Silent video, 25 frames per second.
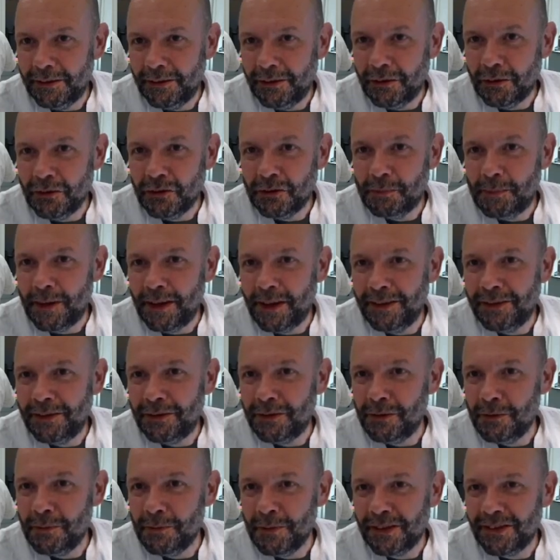don't spend
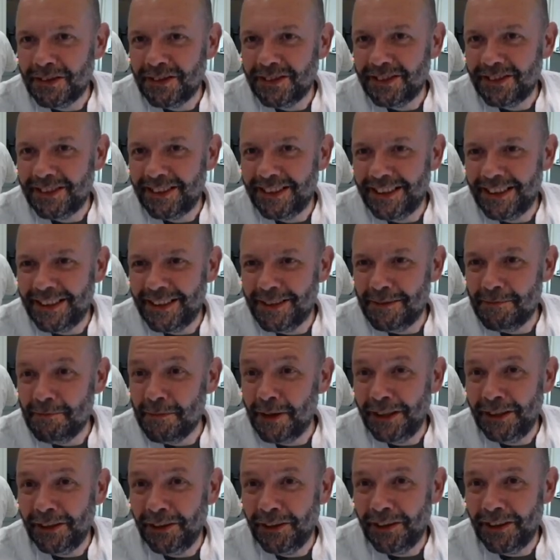too much uh,
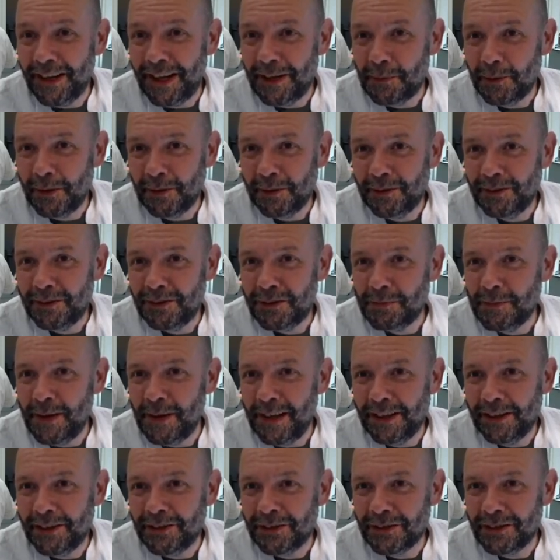money on that one, just
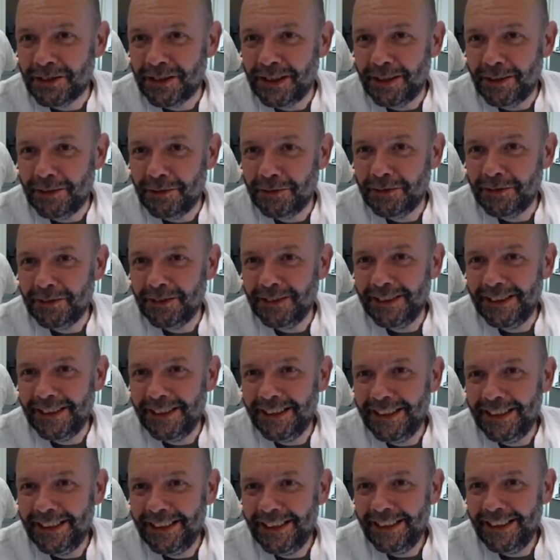make it yourself.
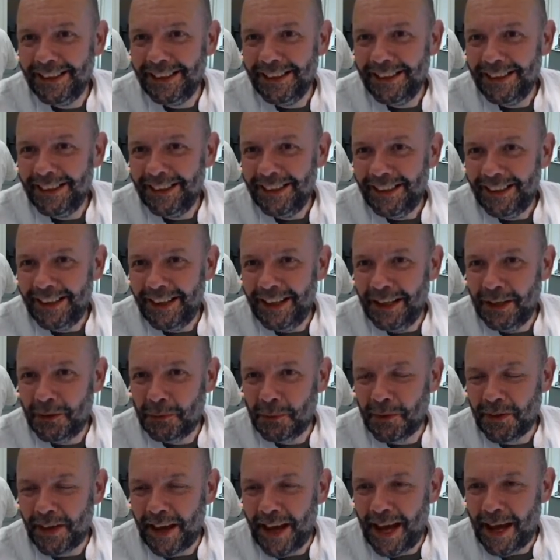Hit
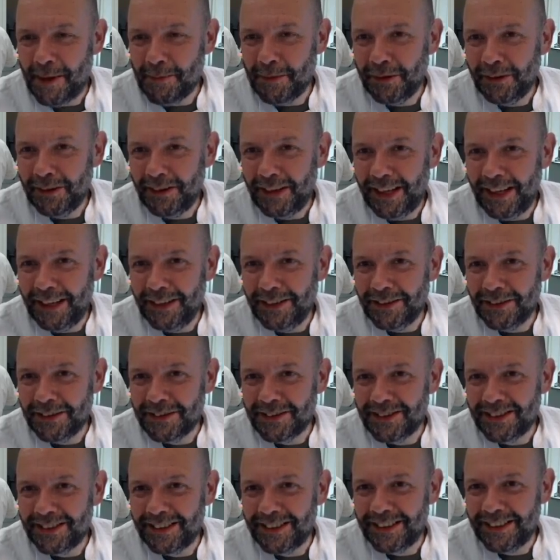with a hammer and
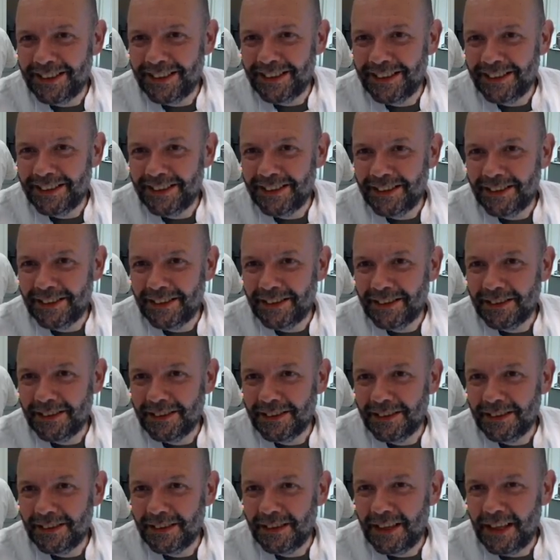just, uh,
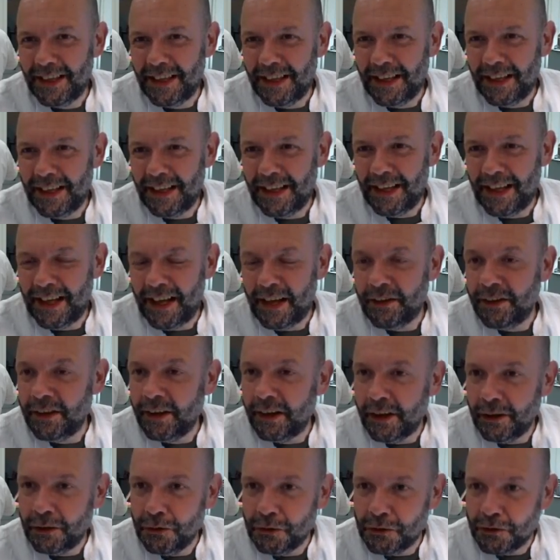I
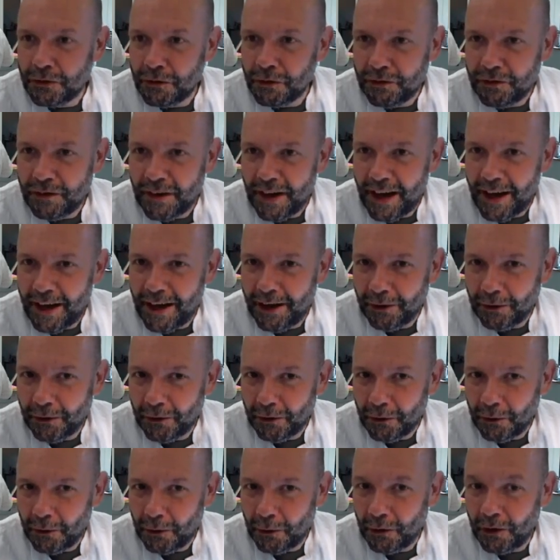think I used a
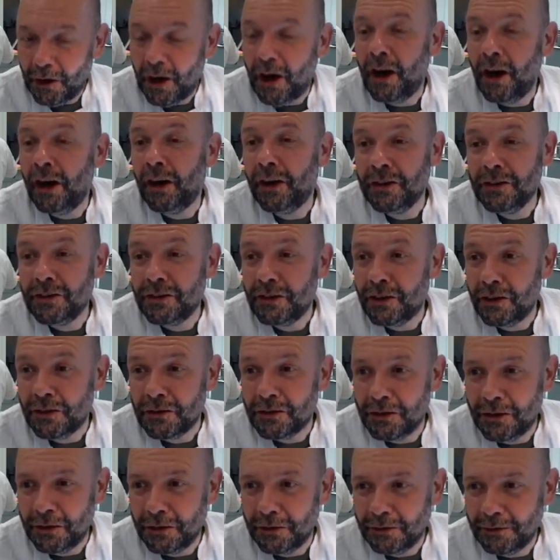file or Arkansas
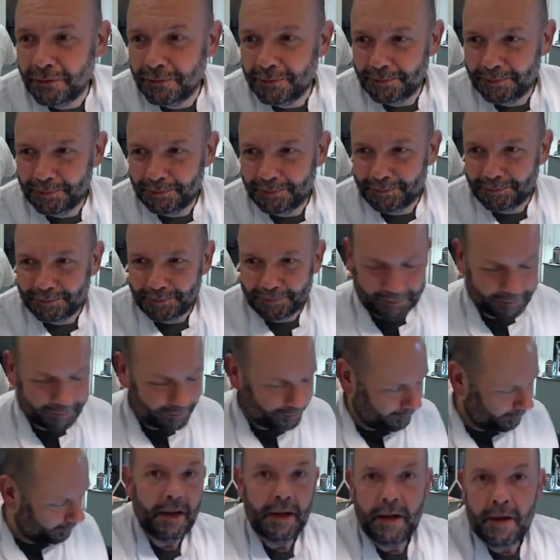stone.
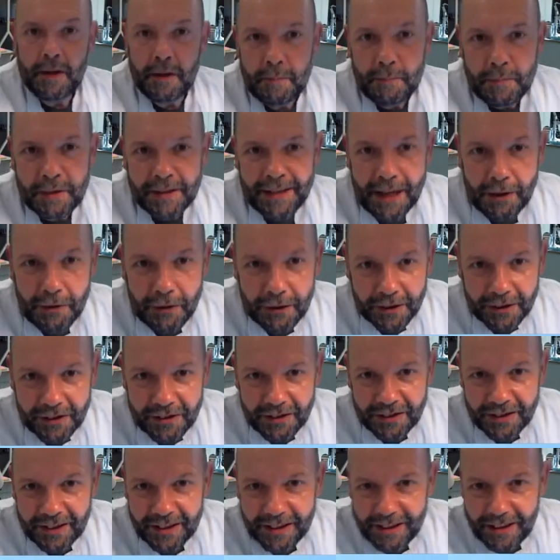But now you can
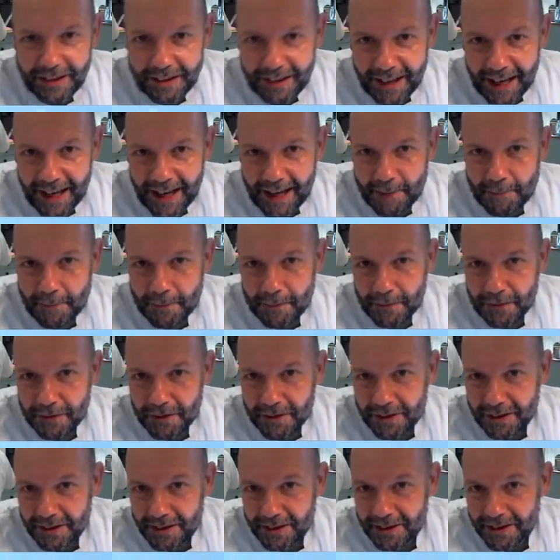see I'm
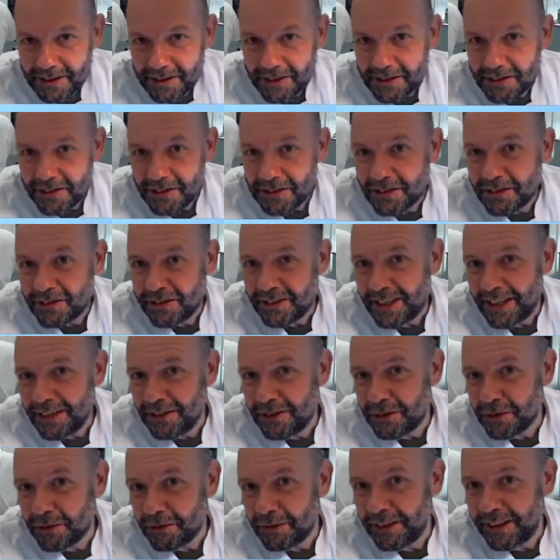
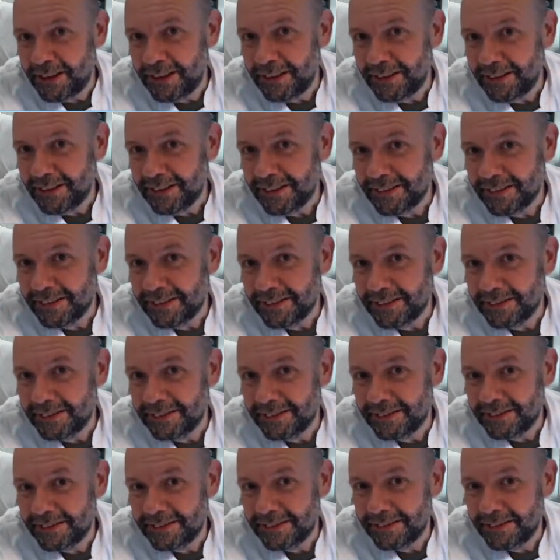centering
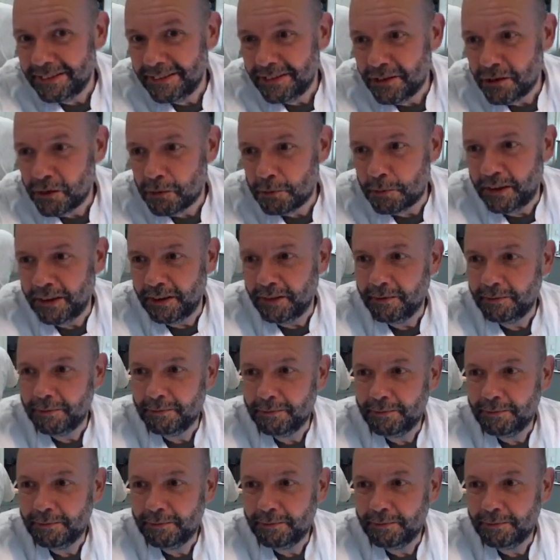the spring.